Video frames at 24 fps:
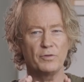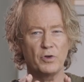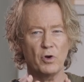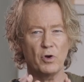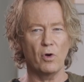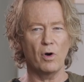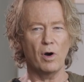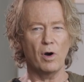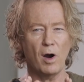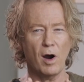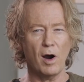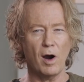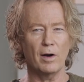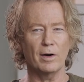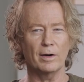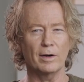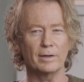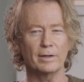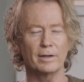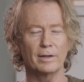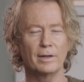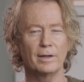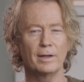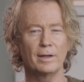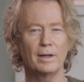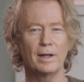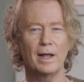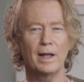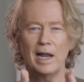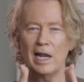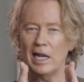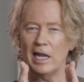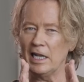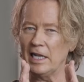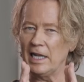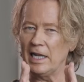your heart.
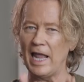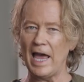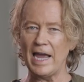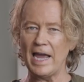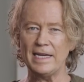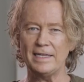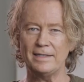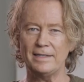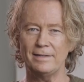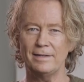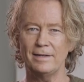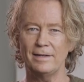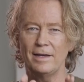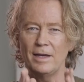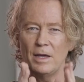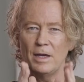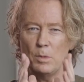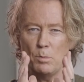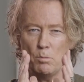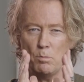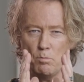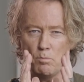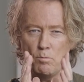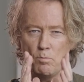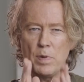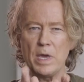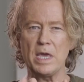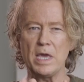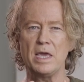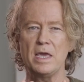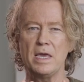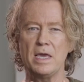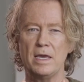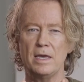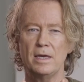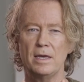Light
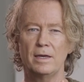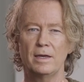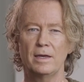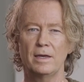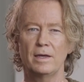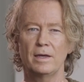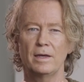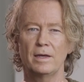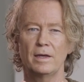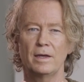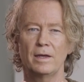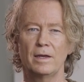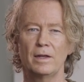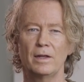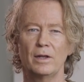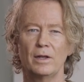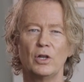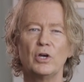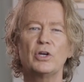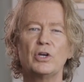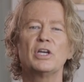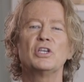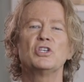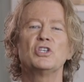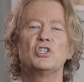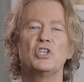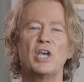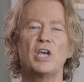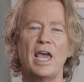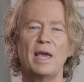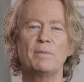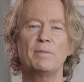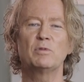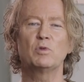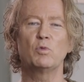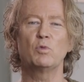be. Look at
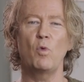James